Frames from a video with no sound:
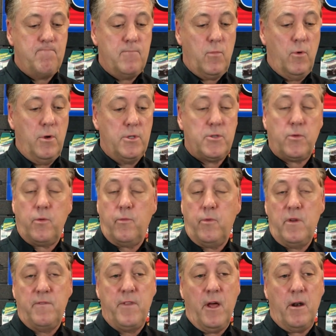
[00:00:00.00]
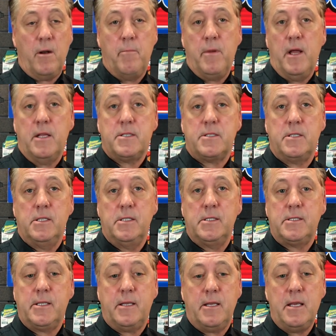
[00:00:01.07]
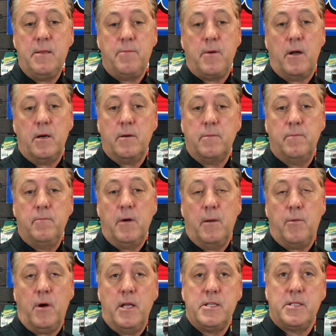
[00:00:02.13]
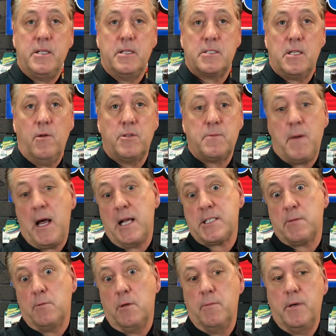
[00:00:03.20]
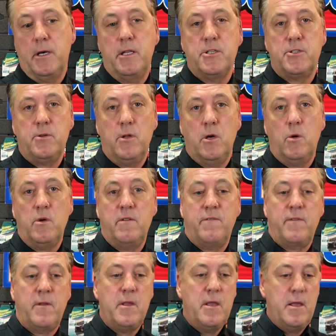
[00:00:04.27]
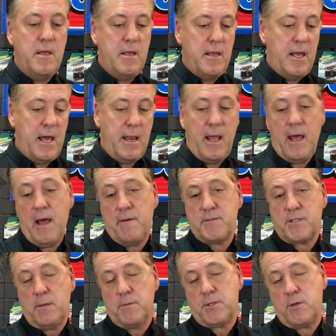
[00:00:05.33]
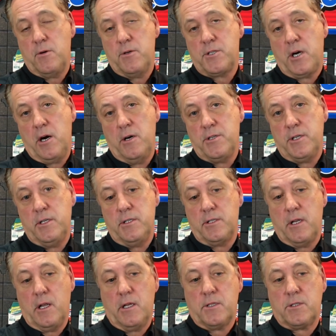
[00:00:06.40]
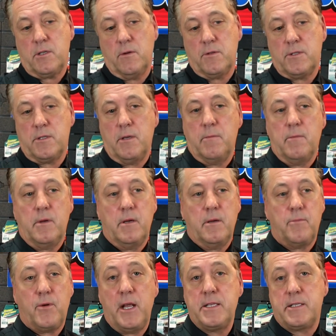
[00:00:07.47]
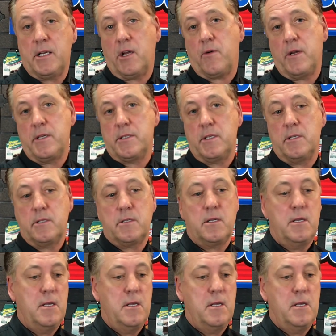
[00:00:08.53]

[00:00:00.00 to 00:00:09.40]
which we've done our best to keep our pricing as low as possible. But as you know, we've had to have some surcharges and also some price increases